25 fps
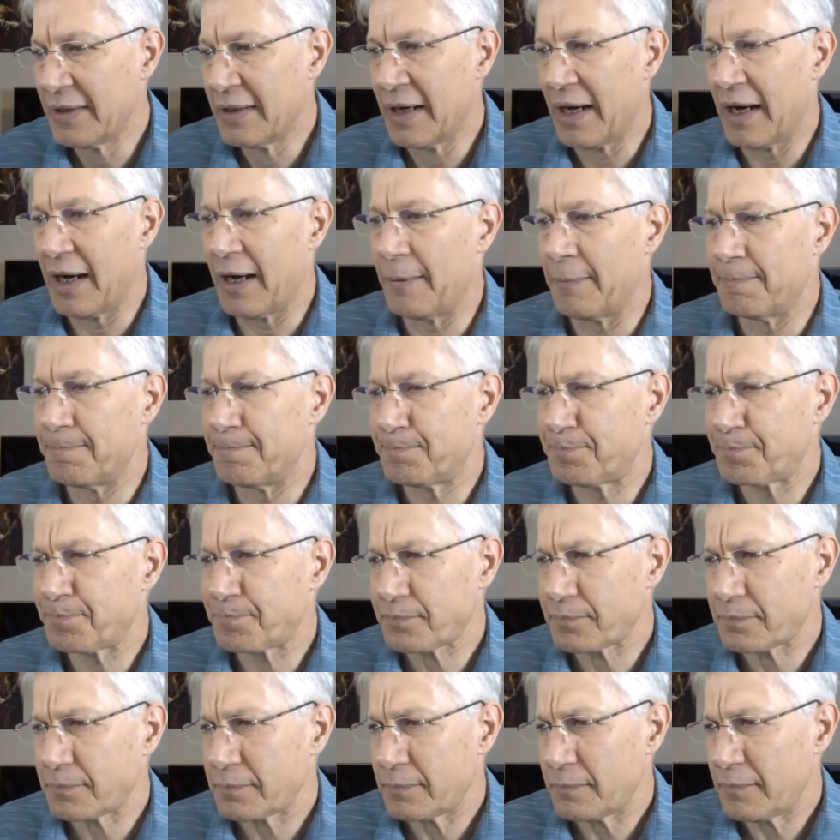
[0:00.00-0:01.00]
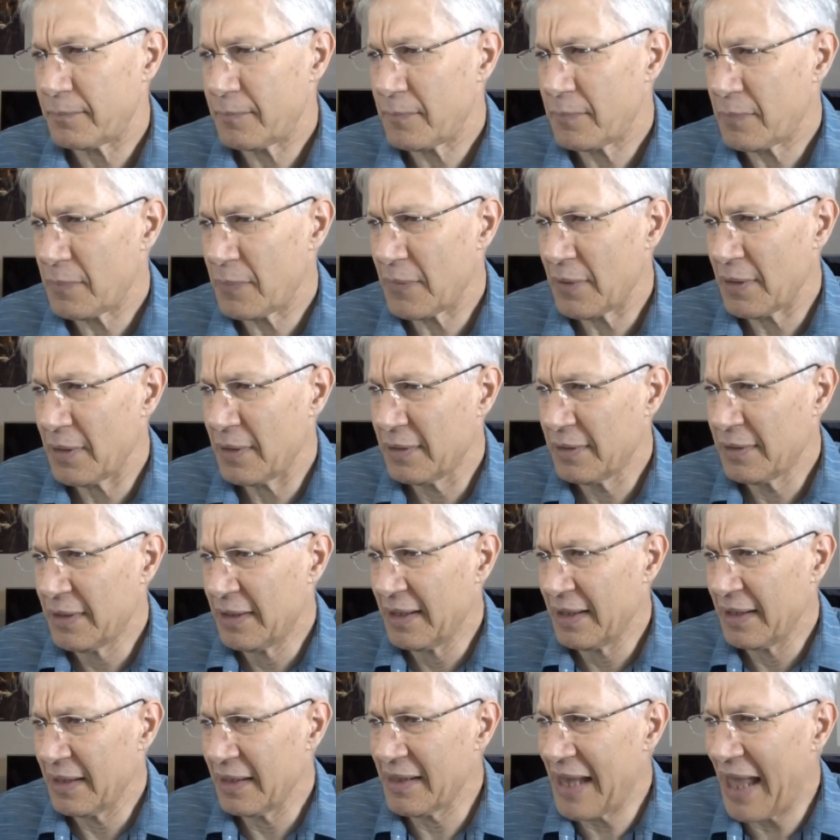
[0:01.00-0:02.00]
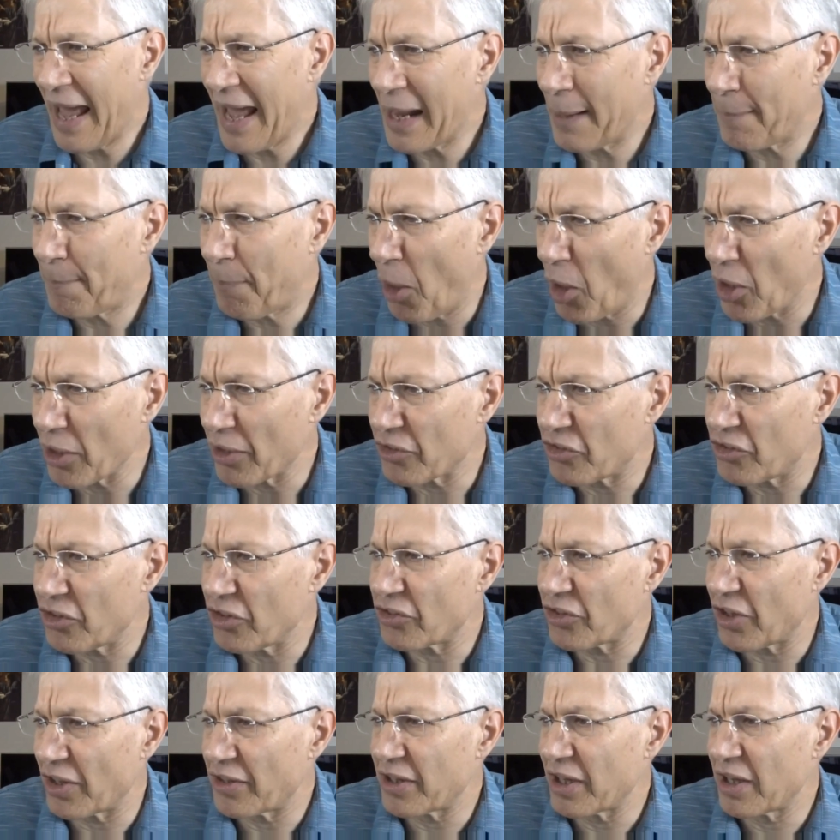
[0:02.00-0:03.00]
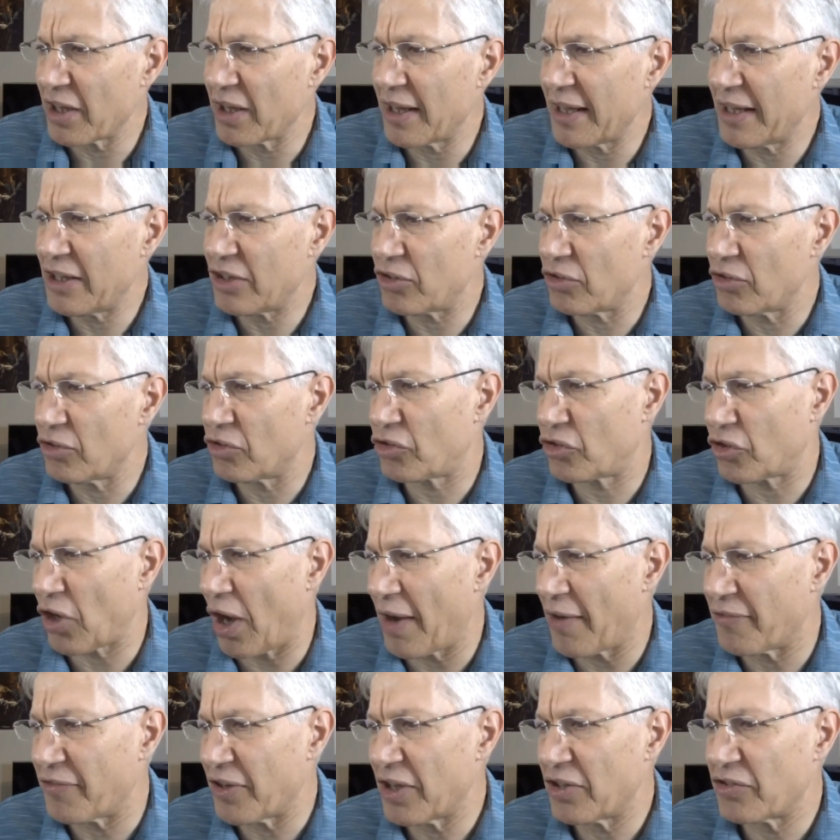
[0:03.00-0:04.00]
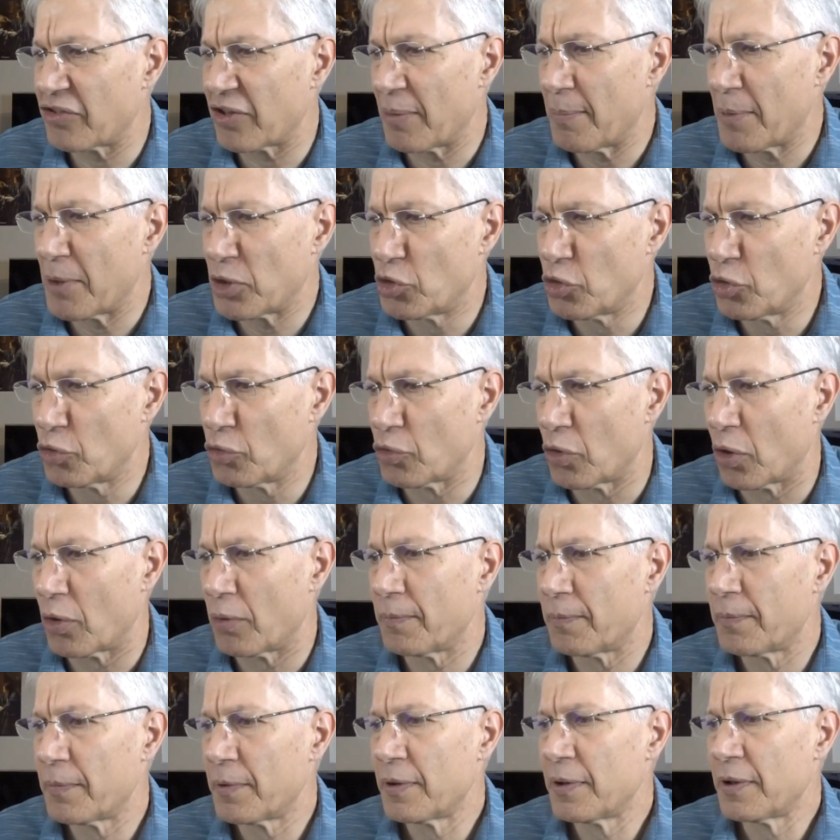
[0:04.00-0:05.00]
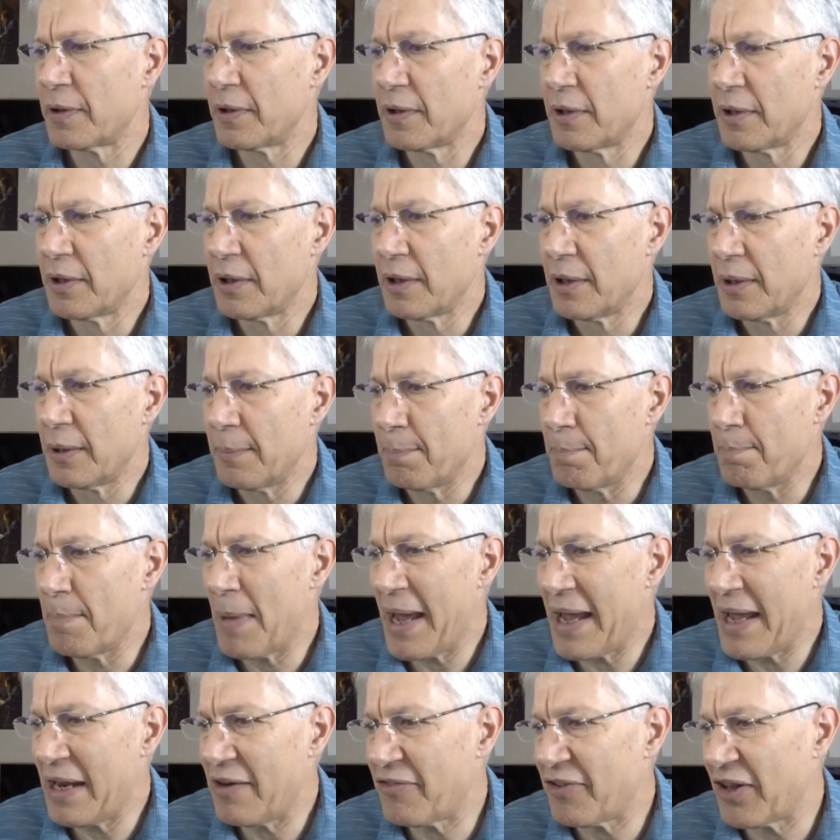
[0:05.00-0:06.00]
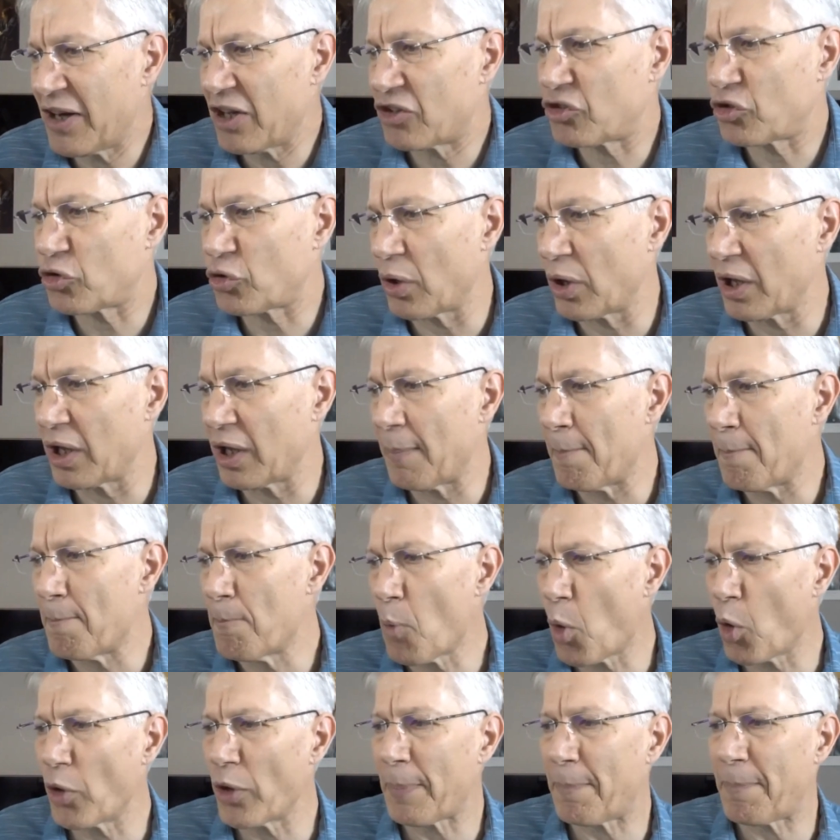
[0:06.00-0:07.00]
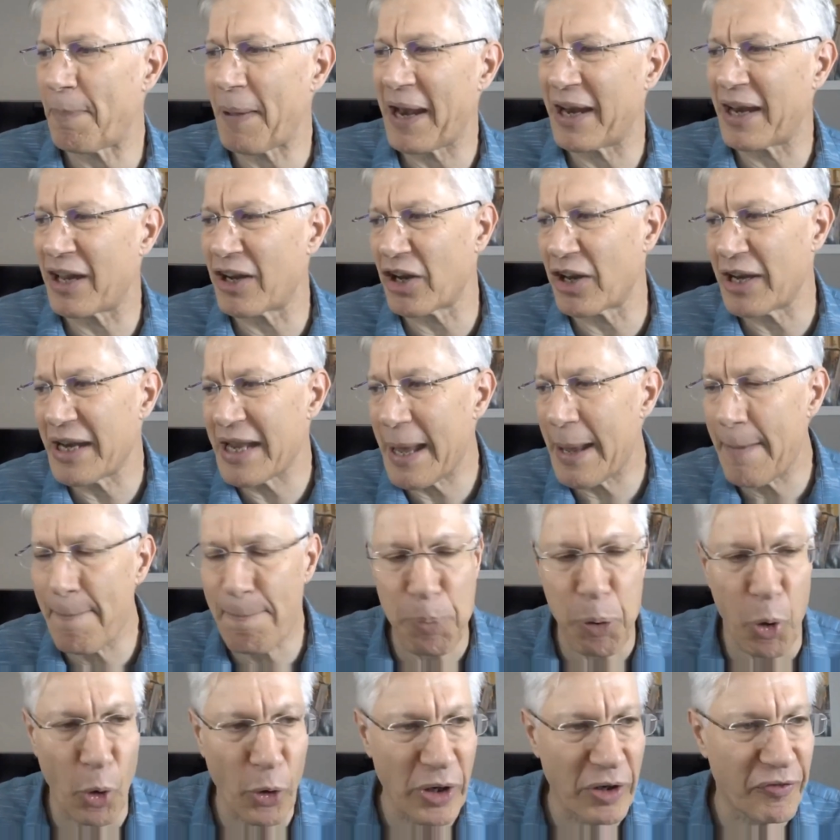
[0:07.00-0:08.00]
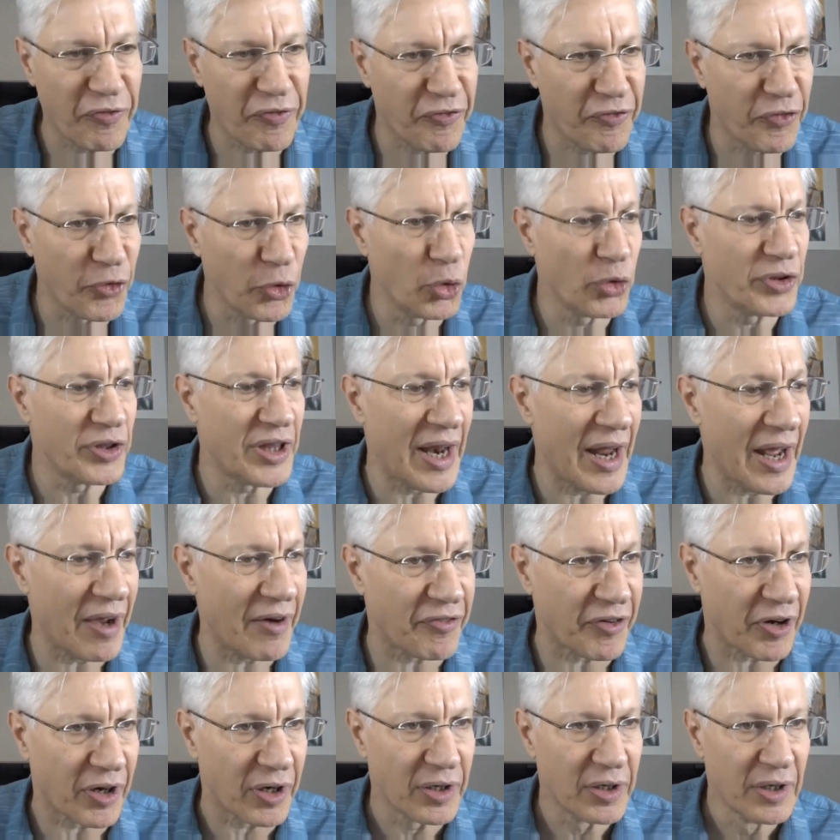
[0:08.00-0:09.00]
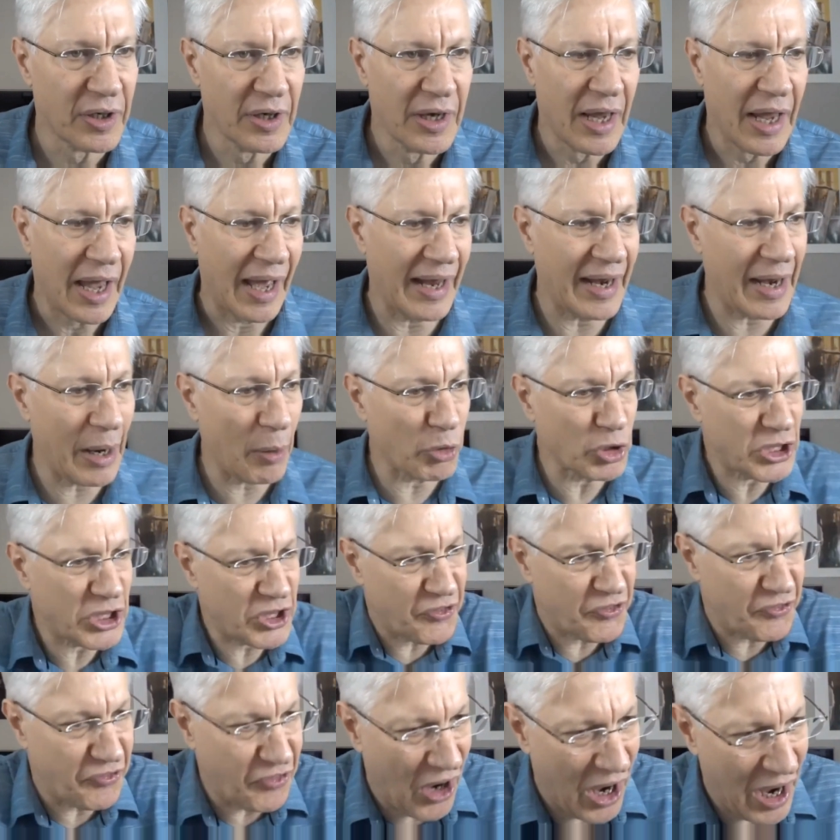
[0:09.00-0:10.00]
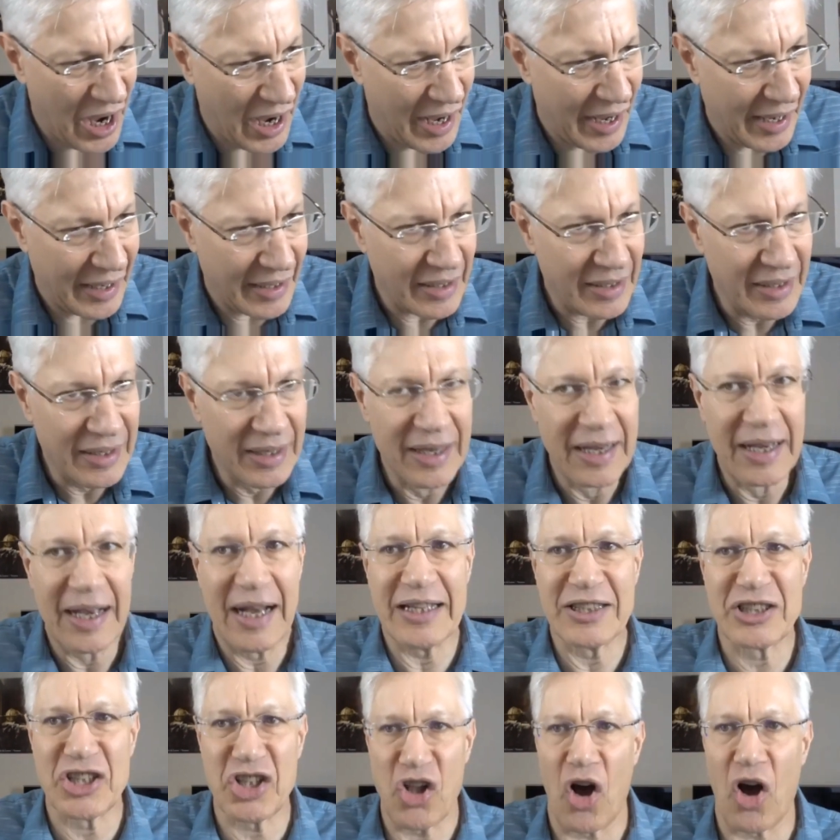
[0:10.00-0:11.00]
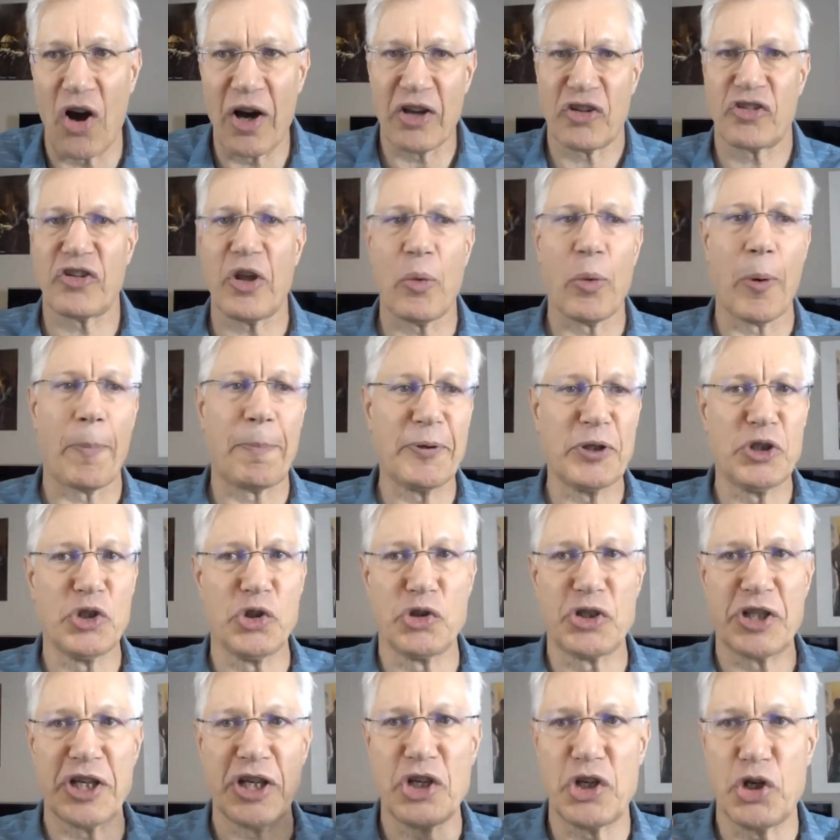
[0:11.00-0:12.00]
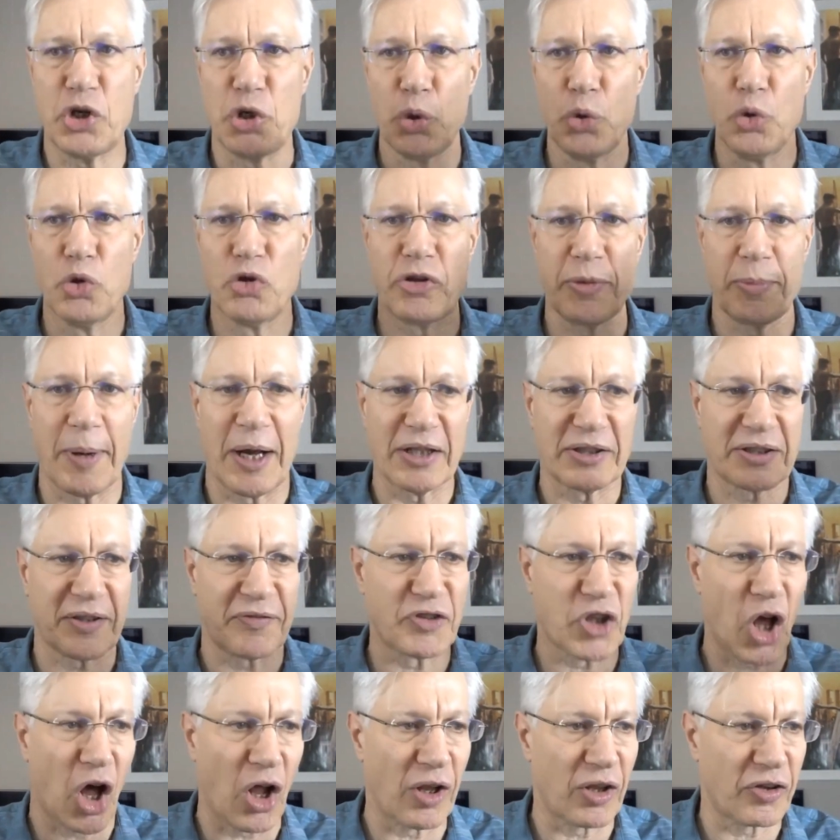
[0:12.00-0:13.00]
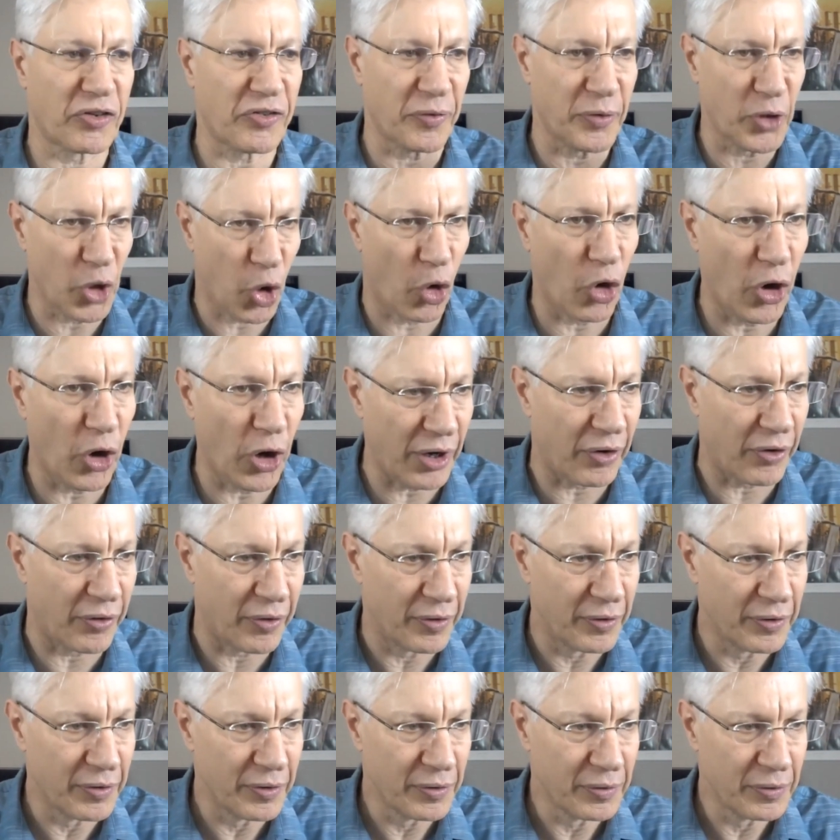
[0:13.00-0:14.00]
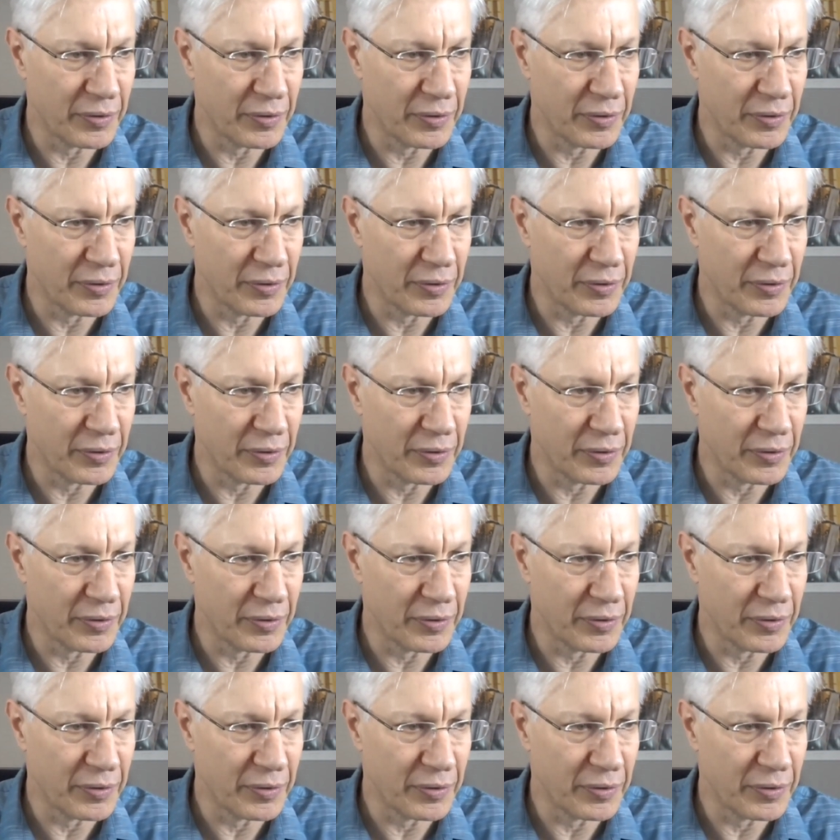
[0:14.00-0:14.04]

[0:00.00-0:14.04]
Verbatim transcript: Um, land policies under late Chavez and Maduro made Venezuela more dependent on imported food than ever and that was fine as long as they were producing huge amounts of dollars from the oil